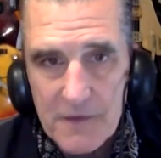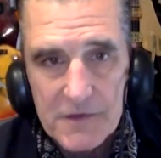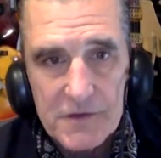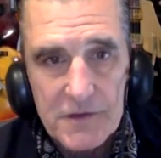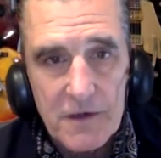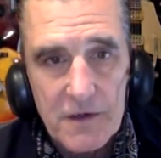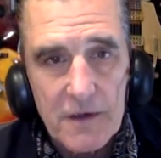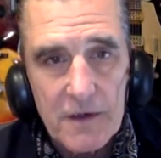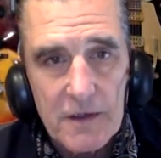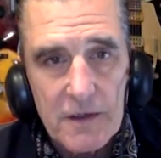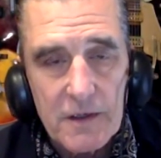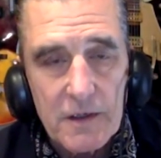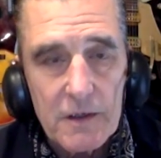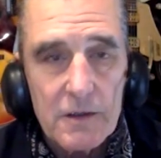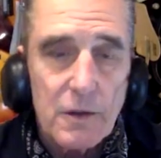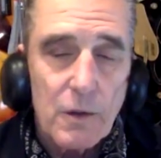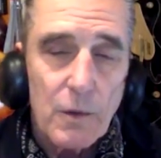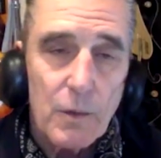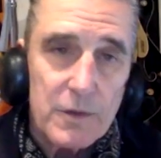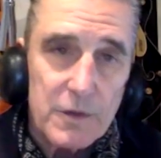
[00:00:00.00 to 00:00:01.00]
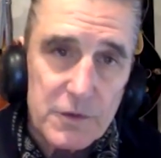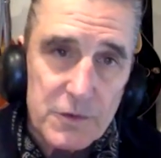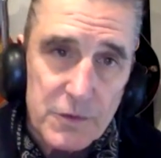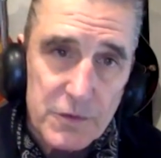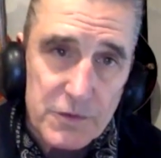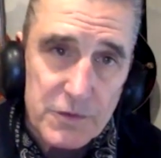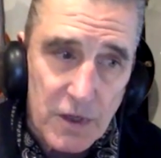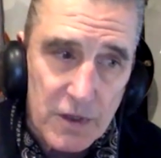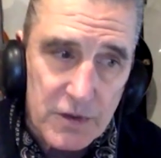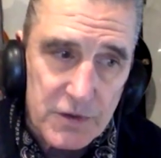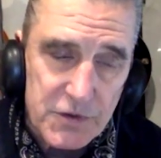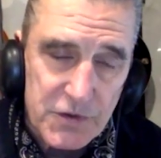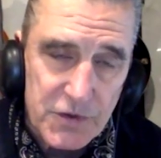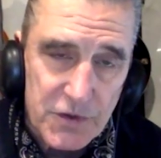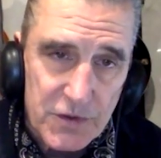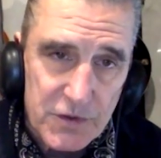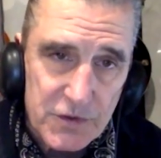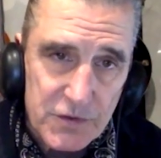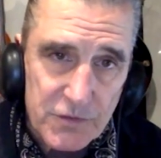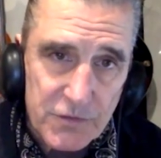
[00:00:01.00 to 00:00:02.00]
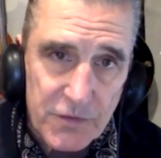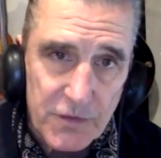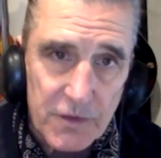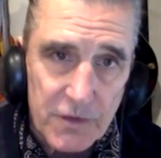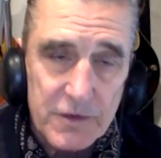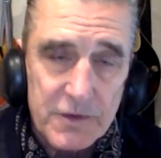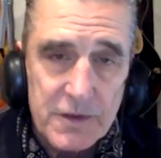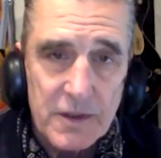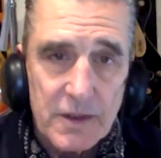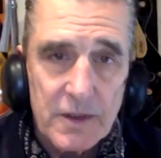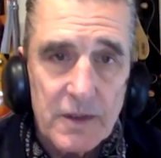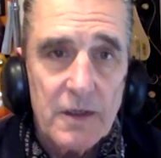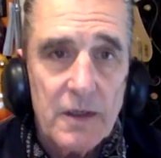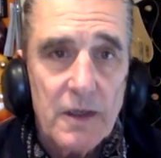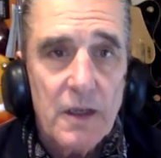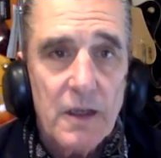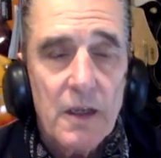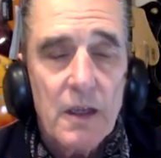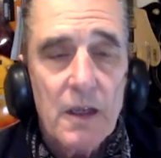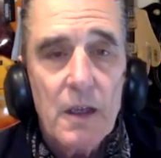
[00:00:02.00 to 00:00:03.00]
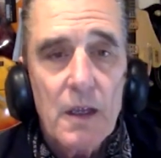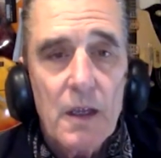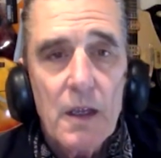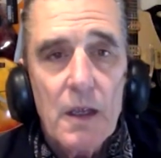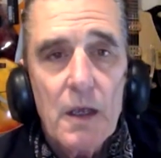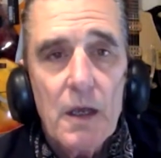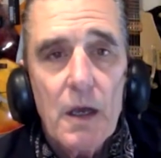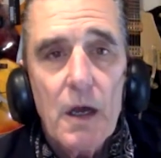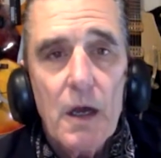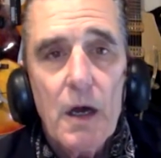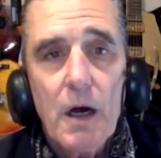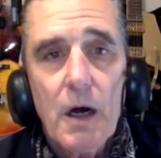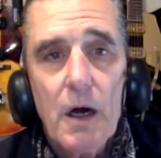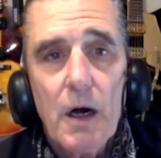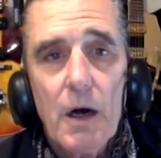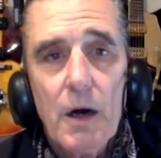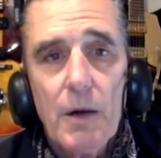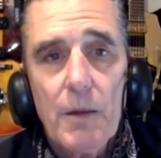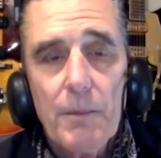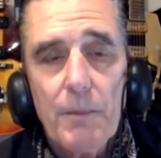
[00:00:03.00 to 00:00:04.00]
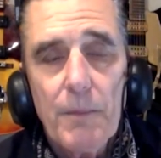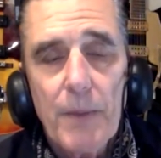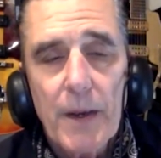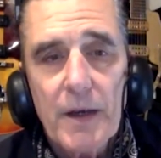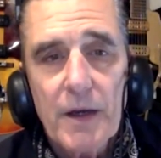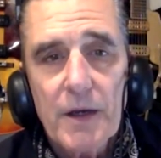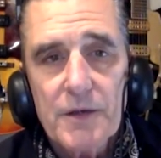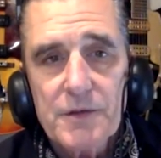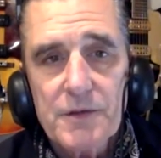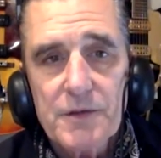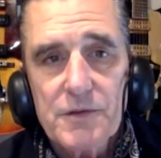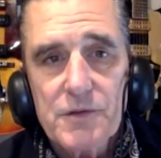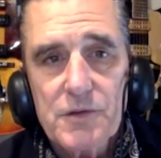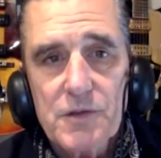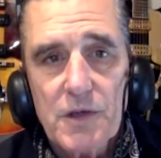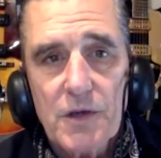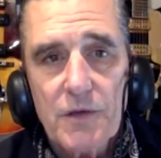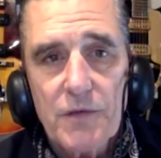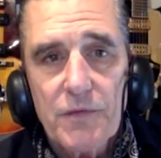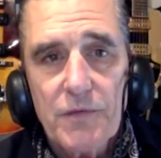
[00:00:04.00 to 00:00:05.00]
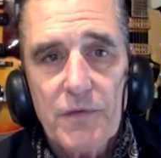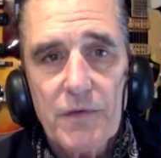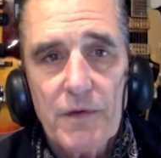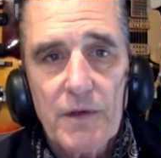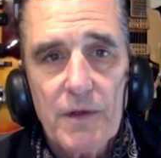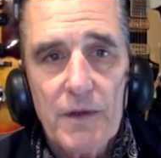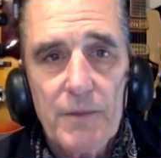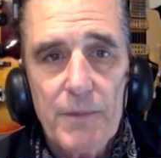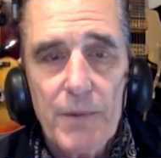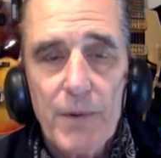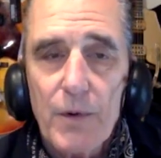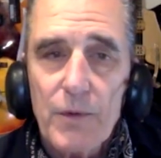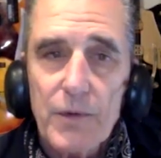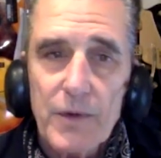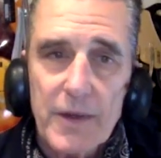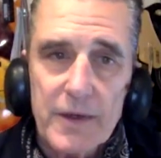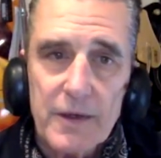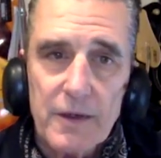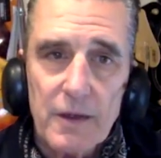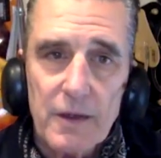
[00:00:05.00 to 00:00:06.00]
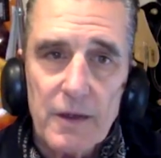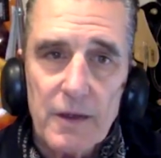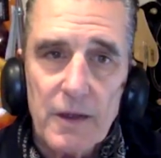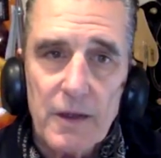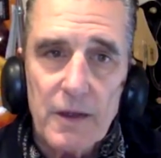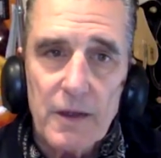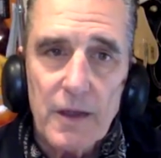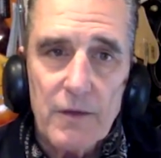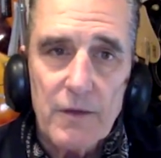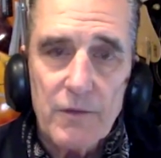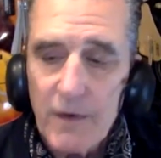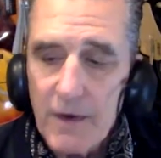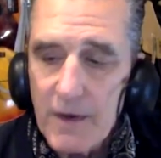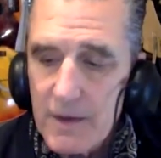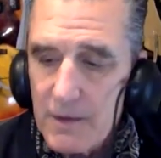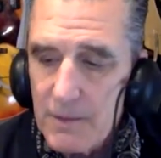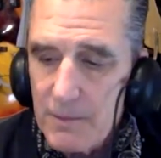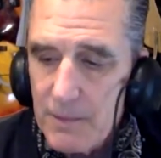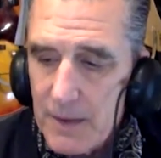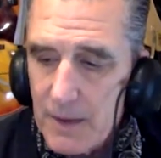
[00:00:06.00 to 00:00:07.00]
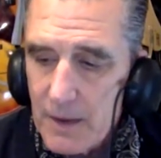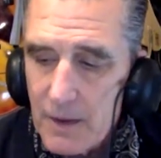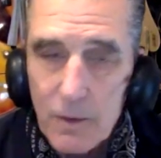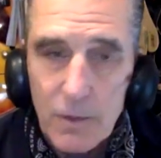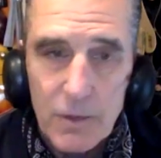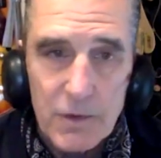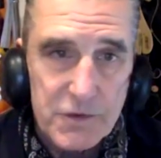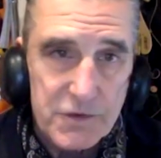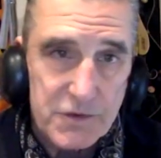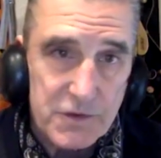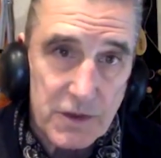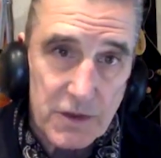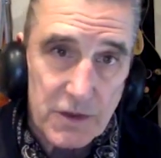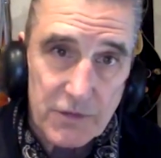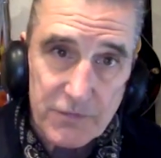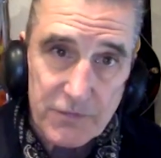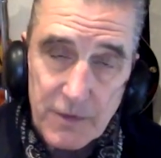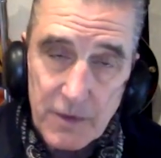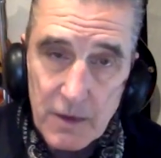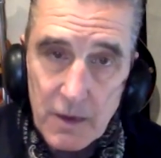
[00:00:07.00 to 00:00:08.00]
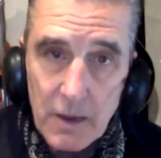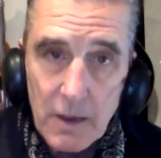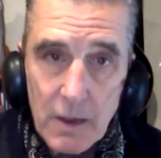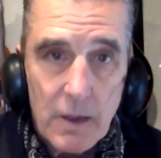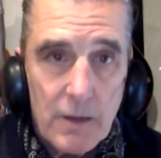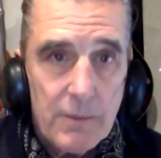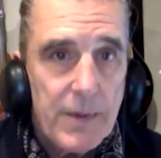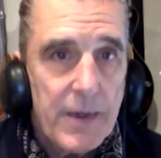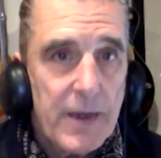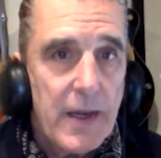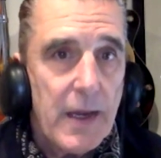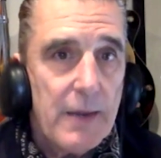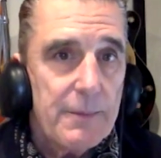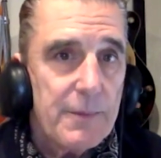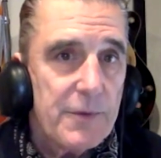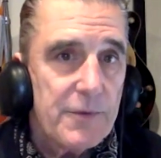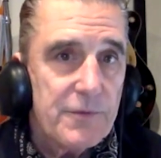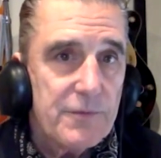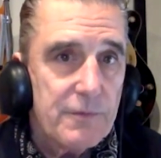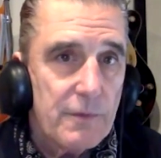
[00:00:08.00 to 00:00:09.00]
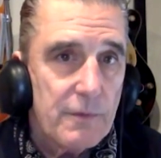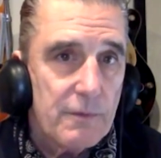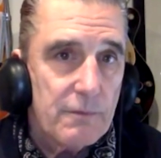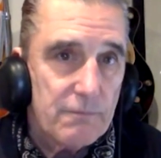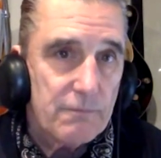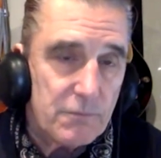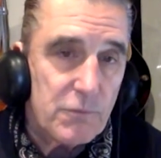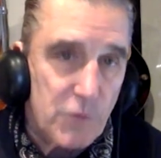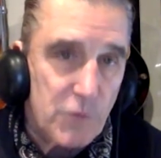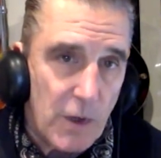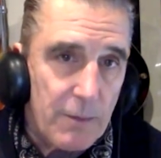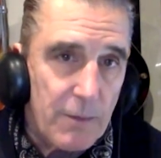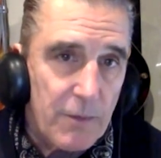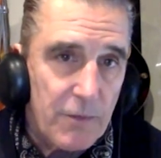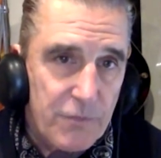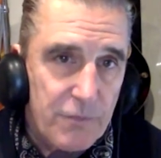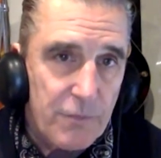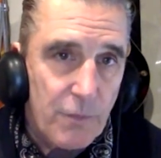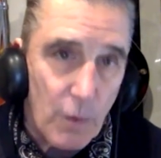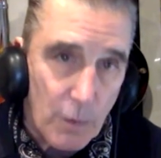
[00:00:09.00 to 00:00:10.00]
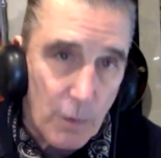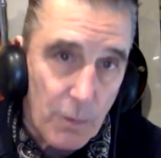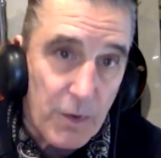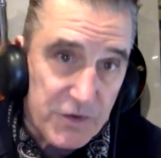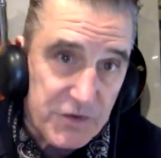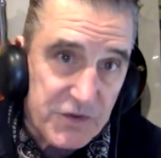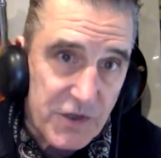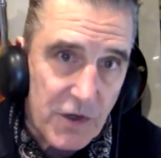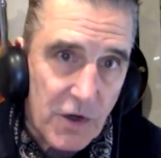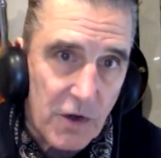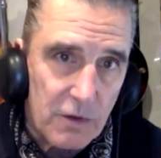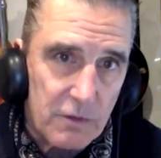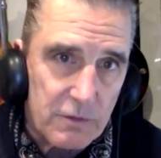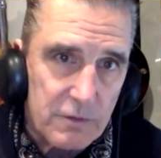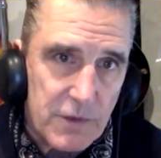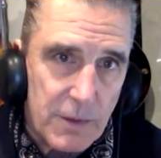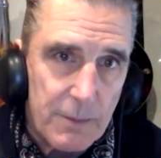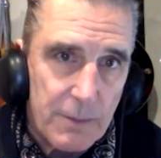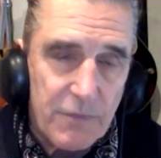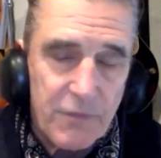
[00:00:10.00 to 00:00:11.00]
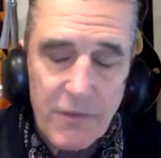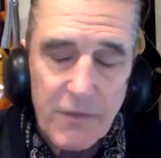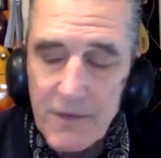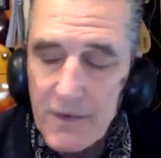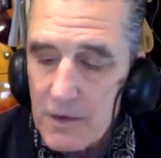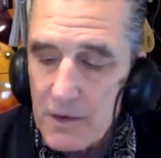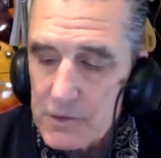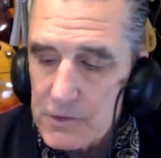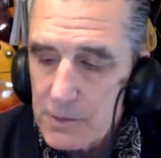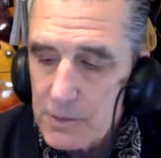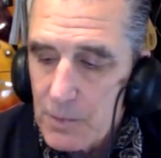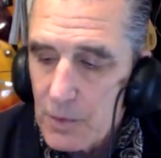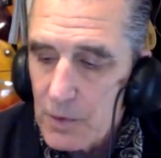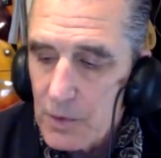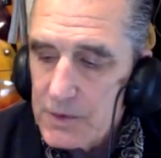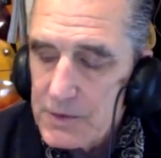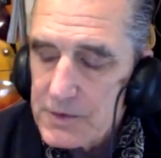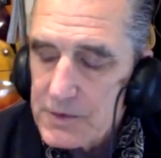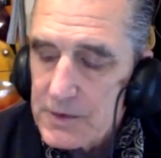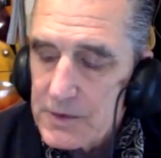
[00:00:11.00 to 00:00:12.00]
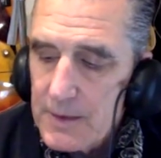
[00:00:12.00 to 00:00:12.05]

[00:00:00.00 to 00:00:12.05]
I started going to a church in Fullerton. My cousins Jeff and Bill Crandall had invited me. Of course, Jeff became the drummer or was the drummer for the Altar Boys.